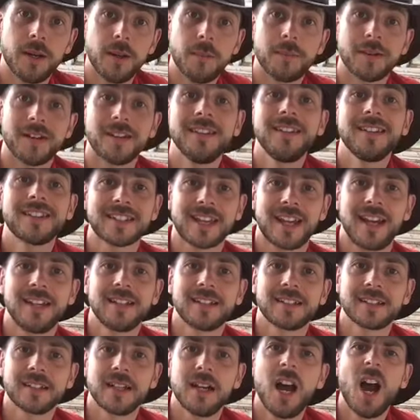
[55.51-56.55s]
But in this
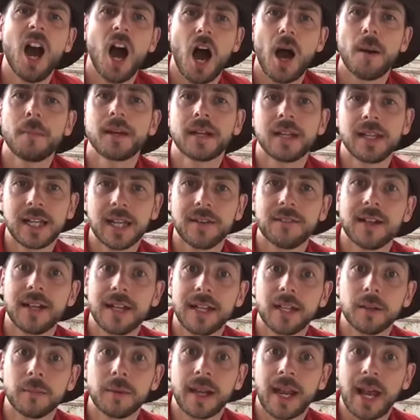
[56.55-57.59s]
case, I'm going to give it a
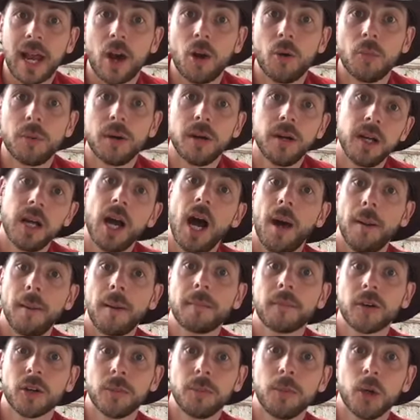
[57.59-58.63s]
little bit of help and I'm
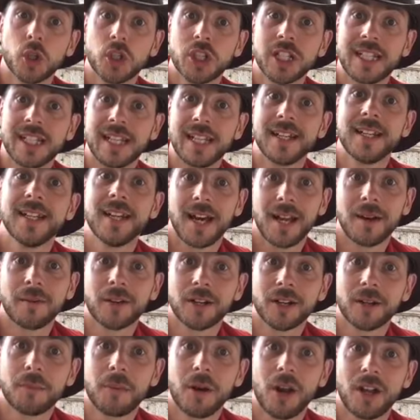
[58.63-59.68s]
going to push it in and I'm
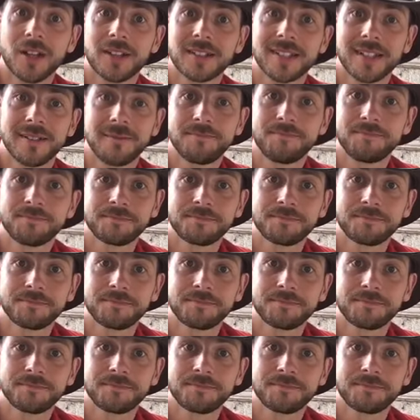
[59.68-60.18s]
going to plant it.